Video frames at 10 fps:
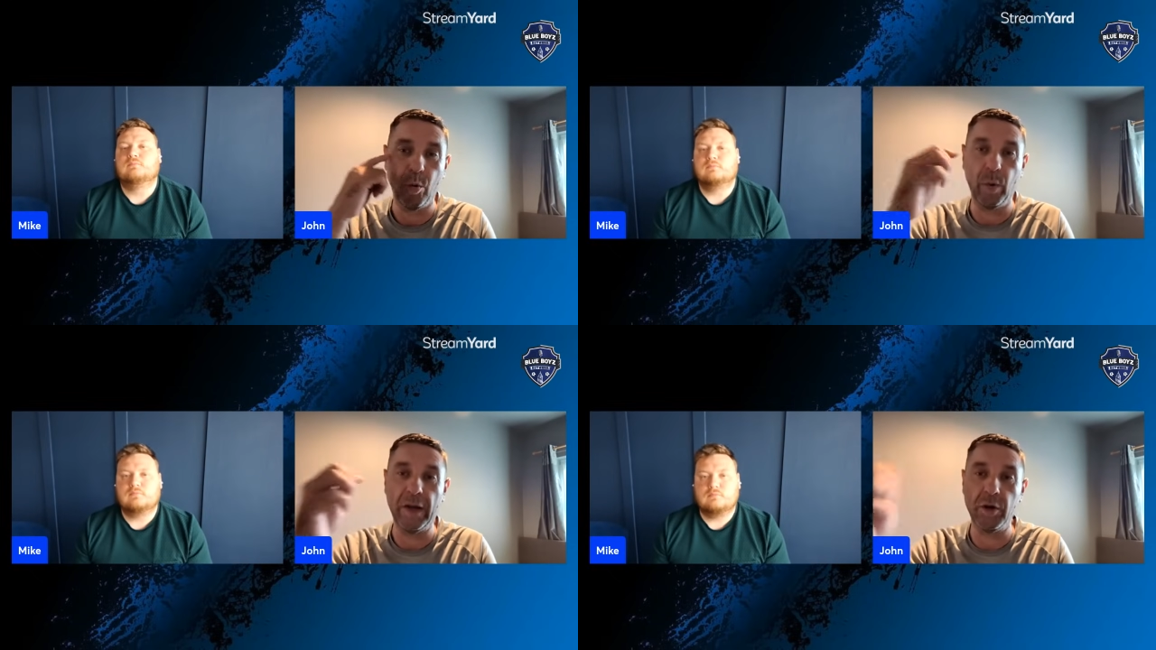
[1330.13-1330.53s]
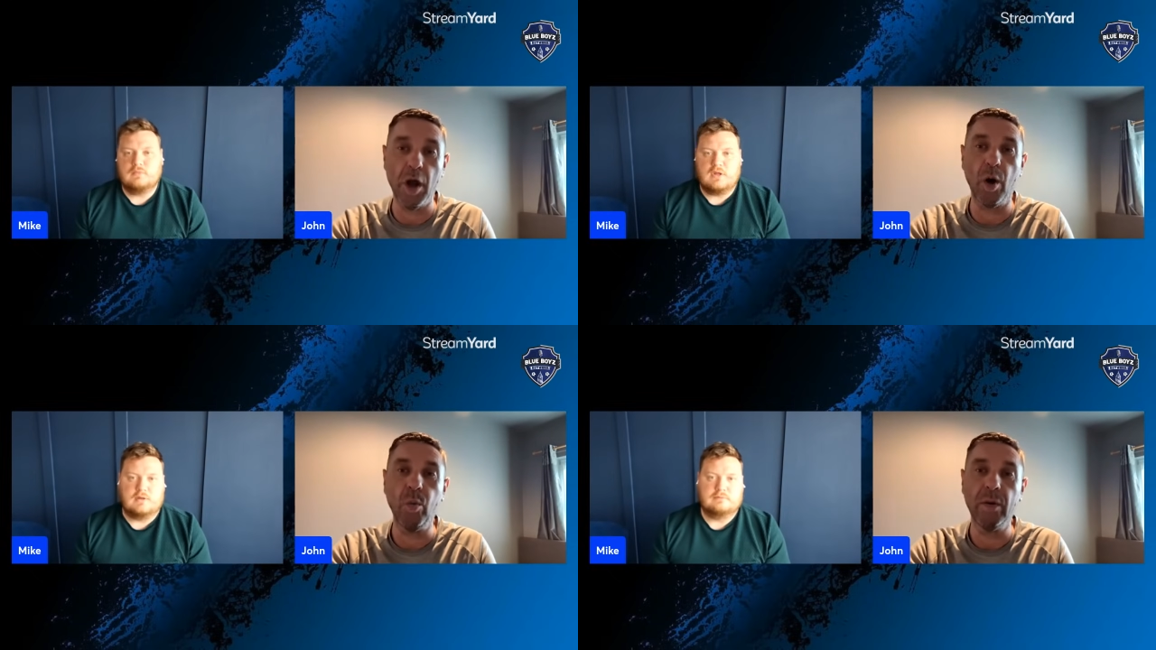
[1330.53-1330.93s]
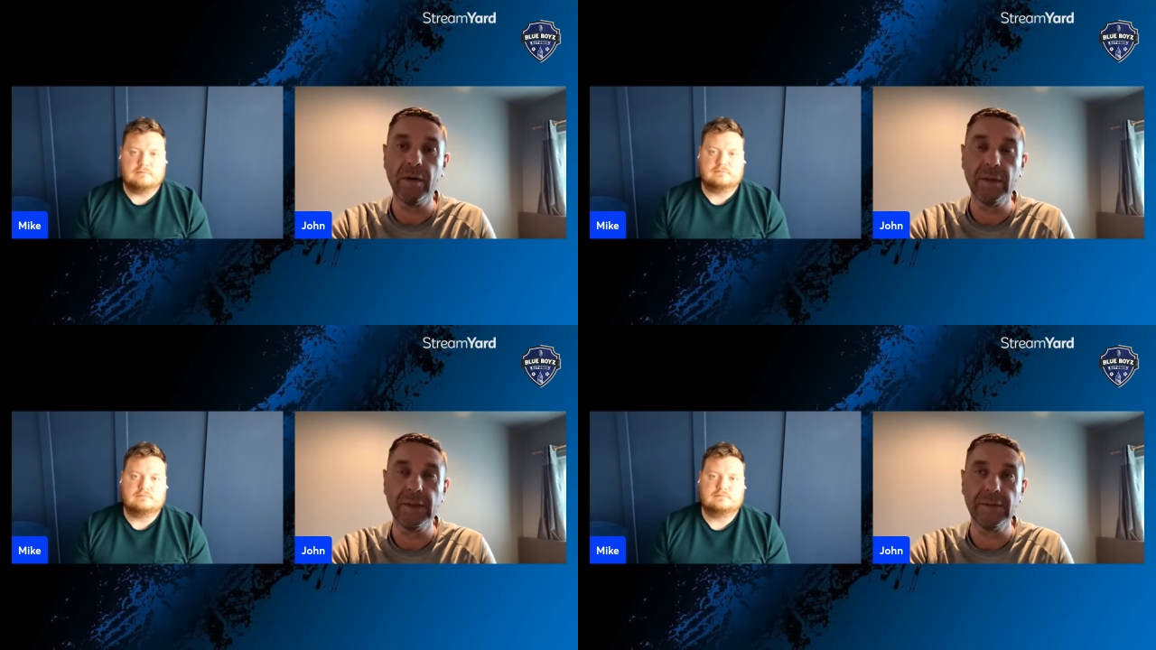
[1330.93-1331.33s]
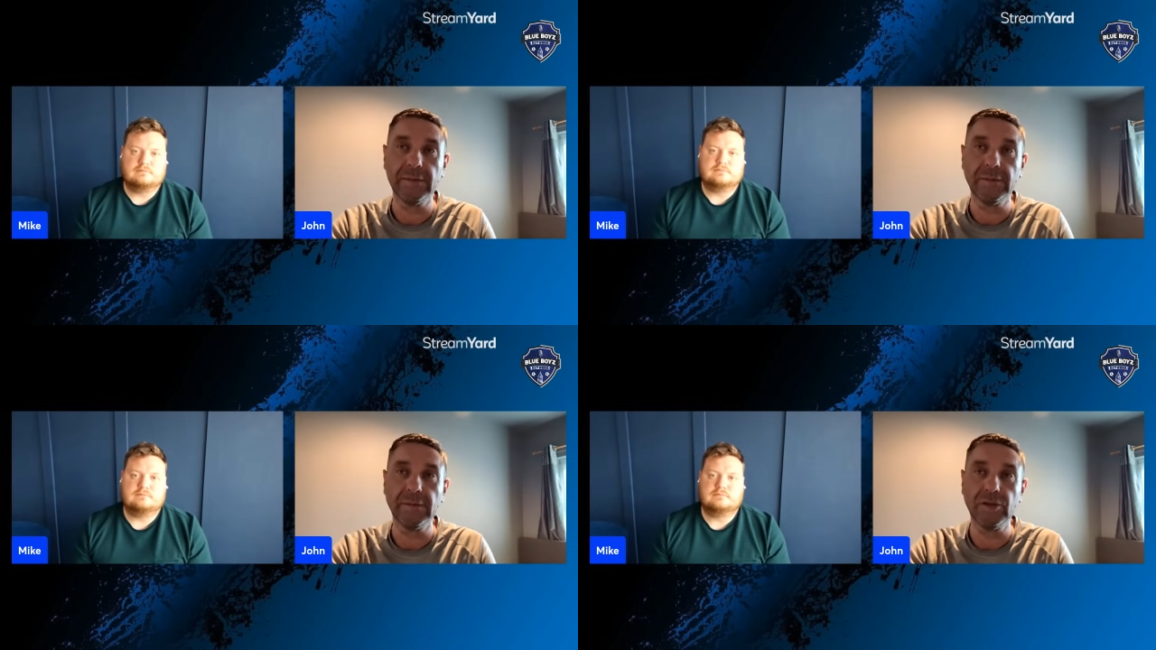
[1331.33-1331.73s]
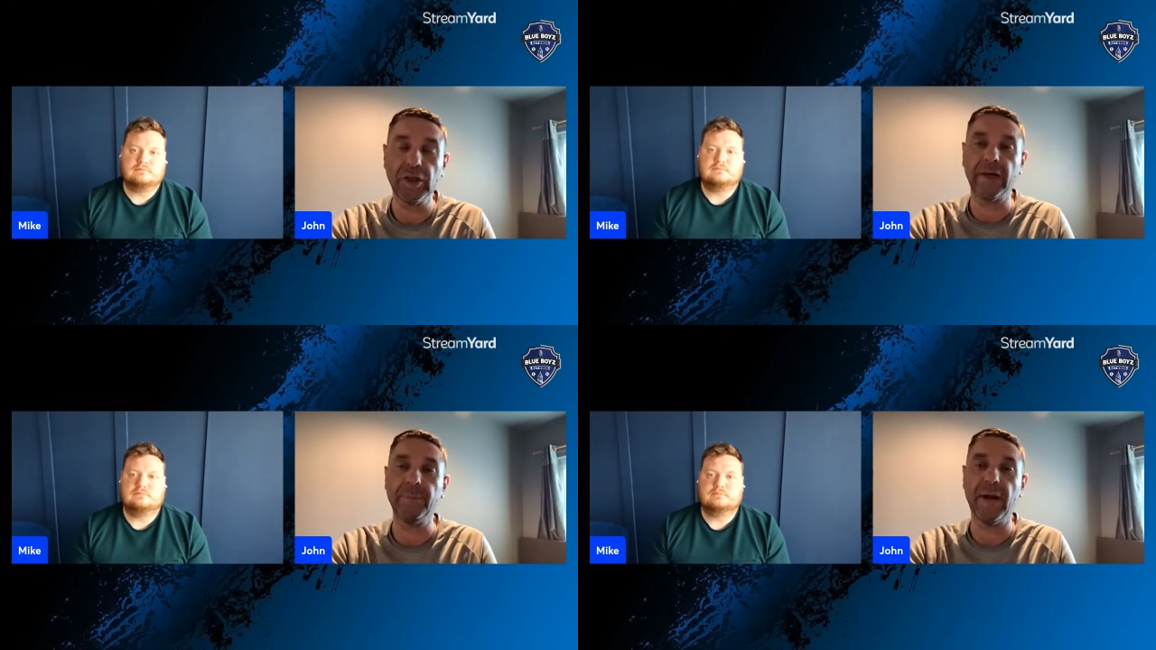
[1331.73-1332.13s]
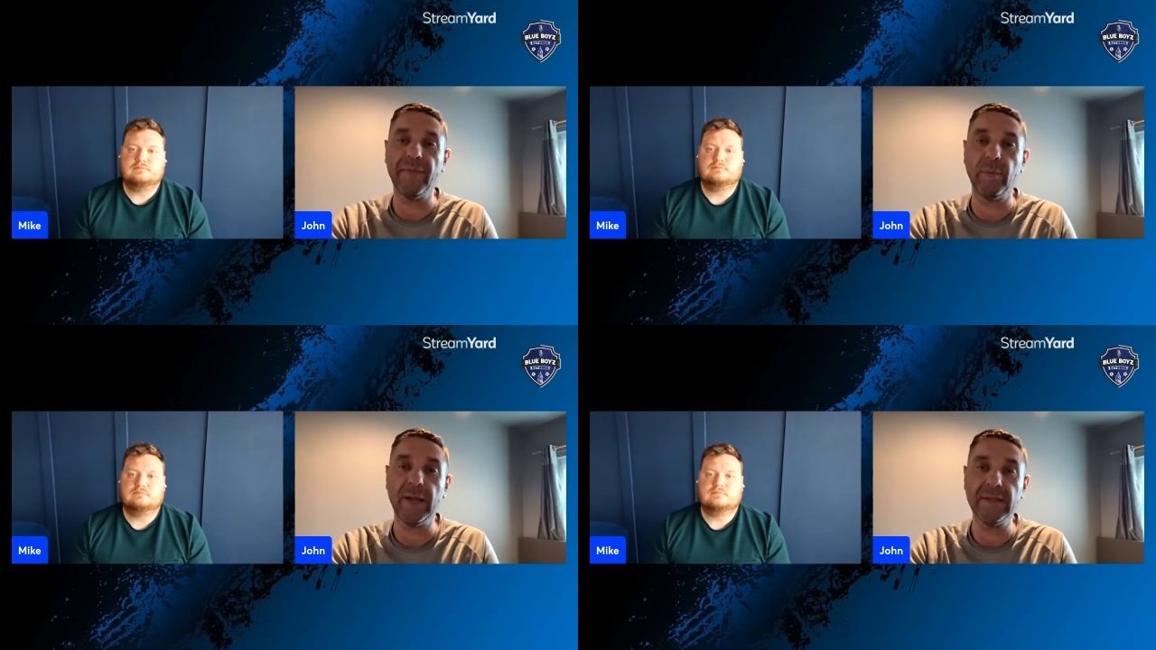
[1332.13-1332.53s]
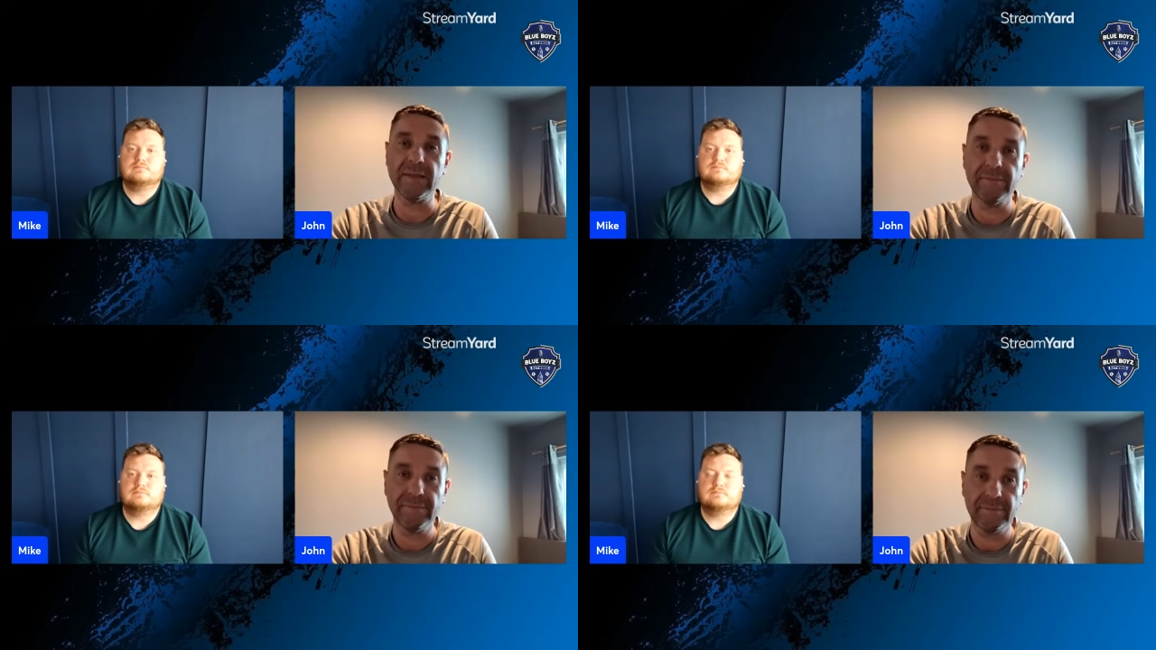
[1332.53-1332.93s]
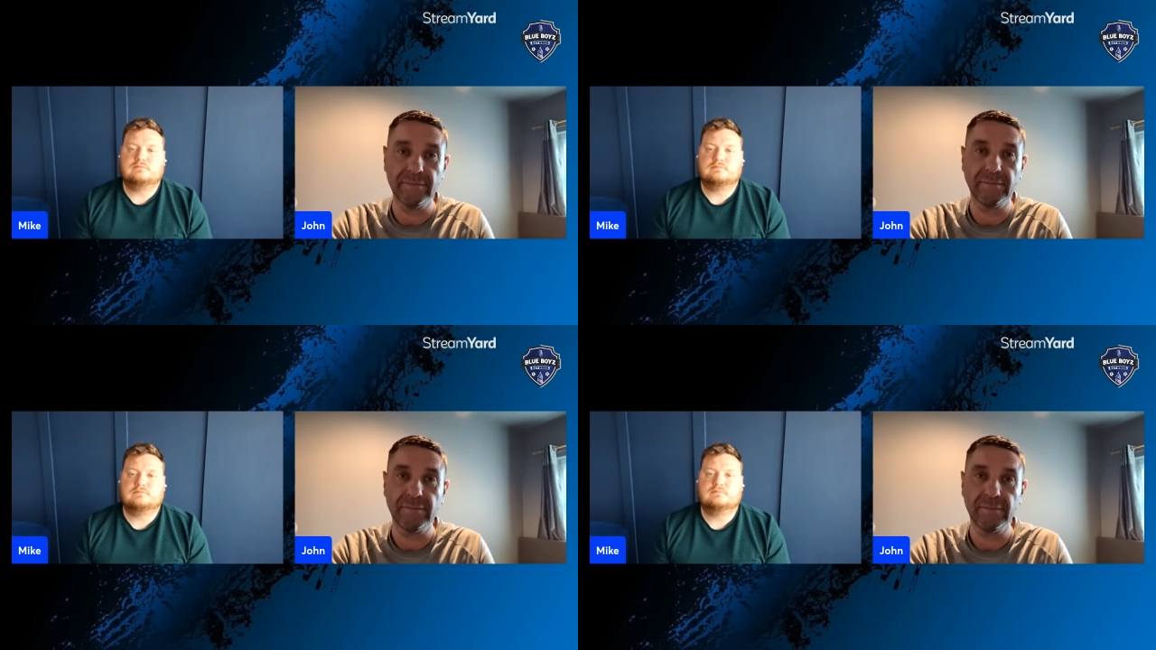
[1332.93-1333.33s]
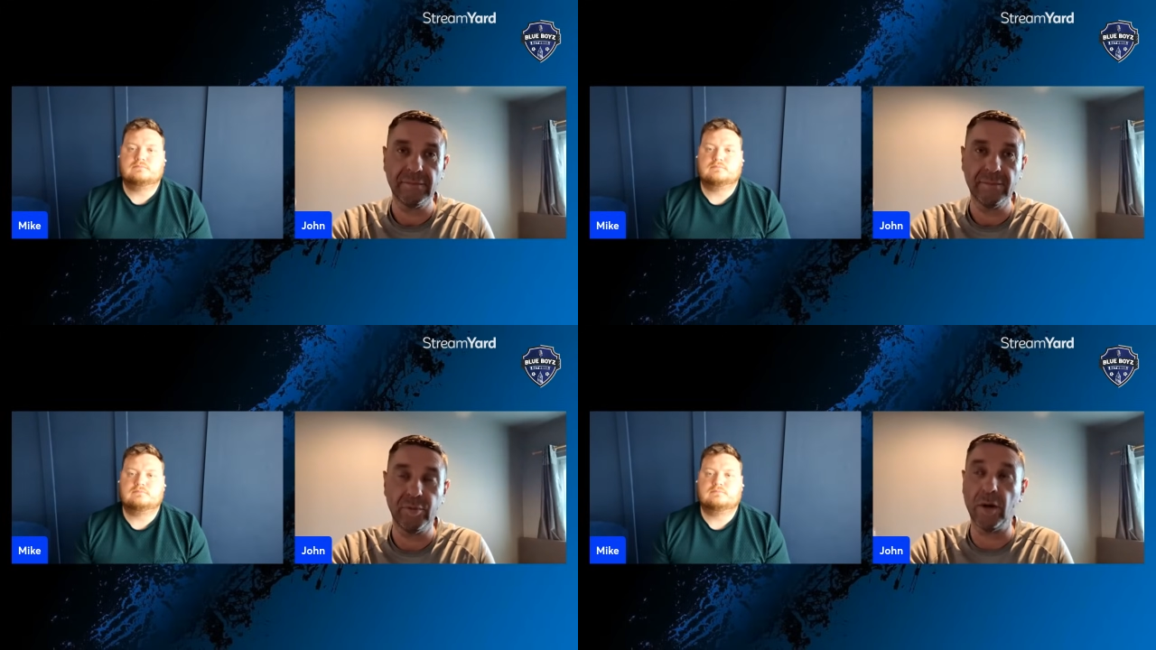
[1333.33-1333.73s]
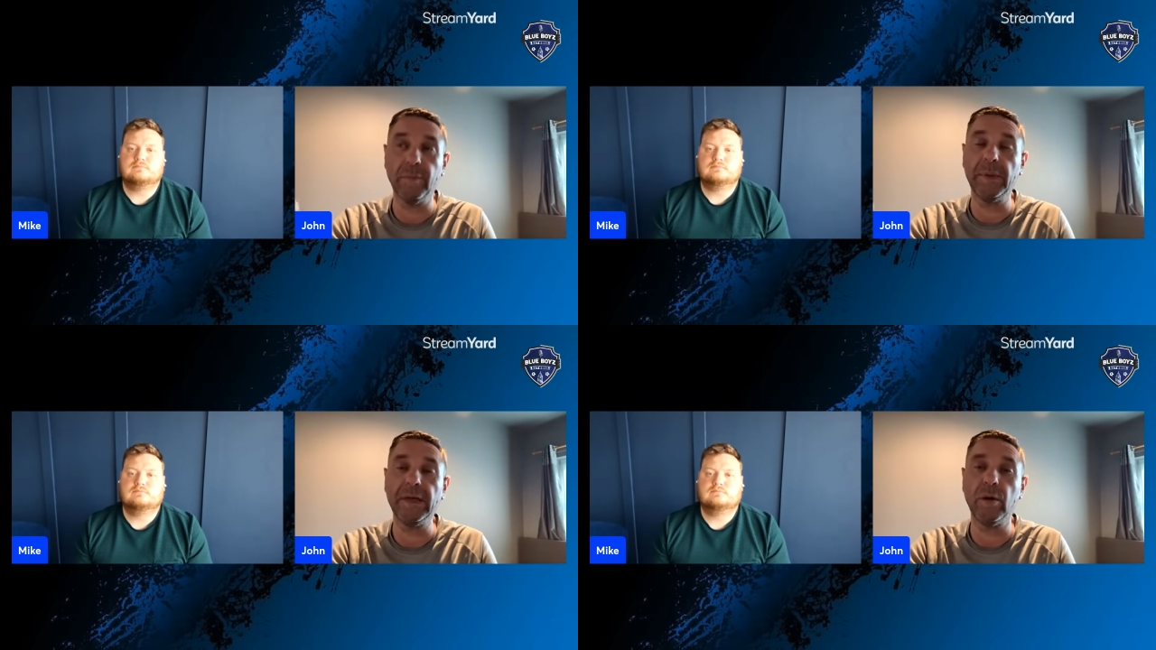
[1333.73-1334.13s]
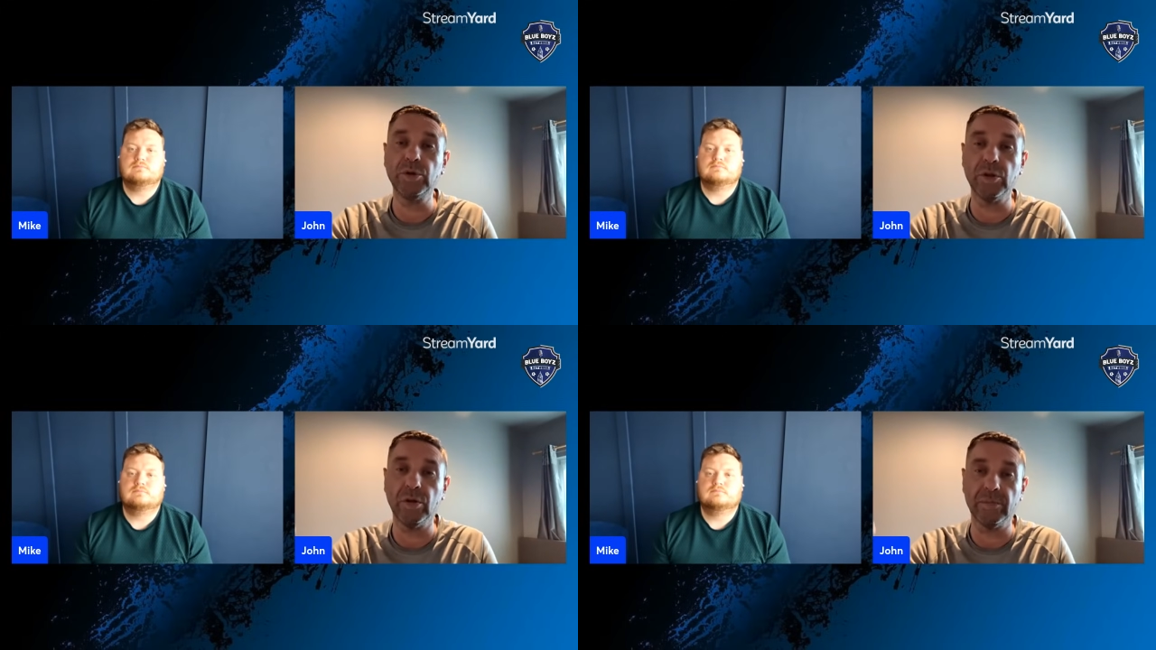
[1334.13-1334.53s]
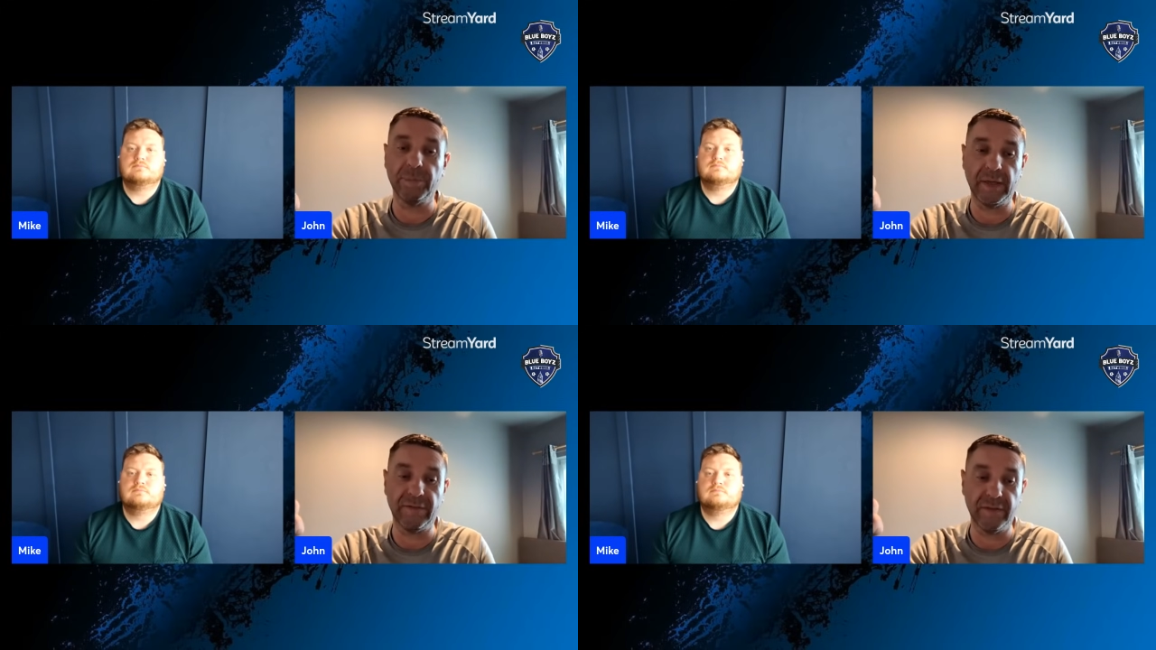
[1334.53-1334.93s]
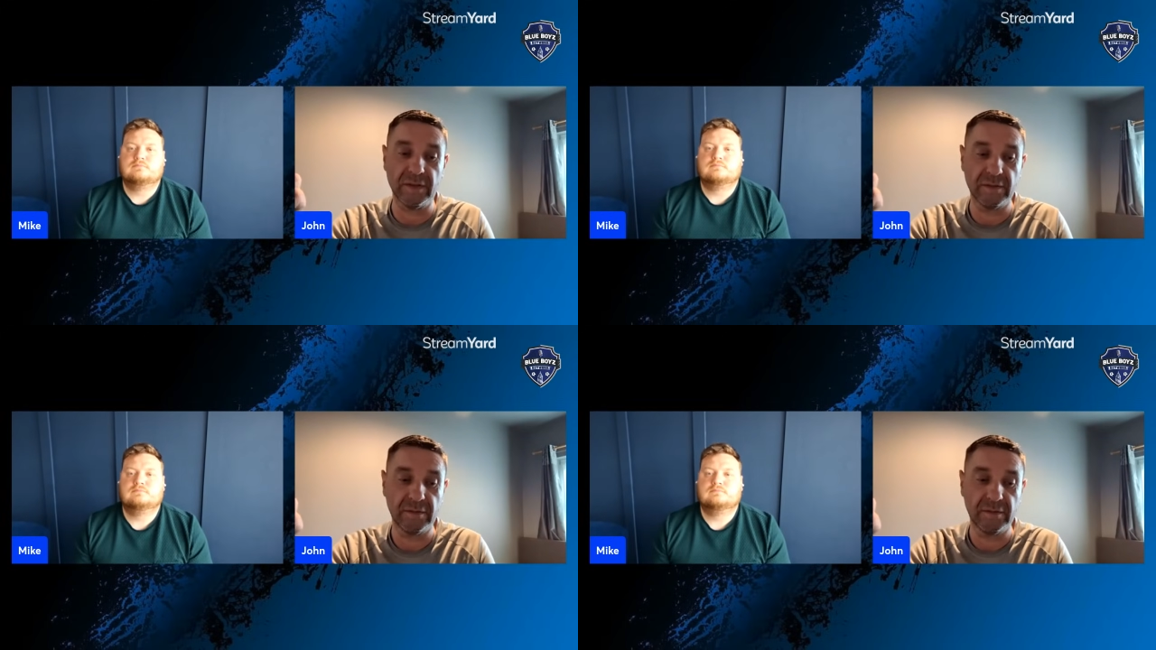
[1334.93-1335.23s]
Speaker 1: With no yeah. Jarrad Branthwaite, probably no Jordan Pickford.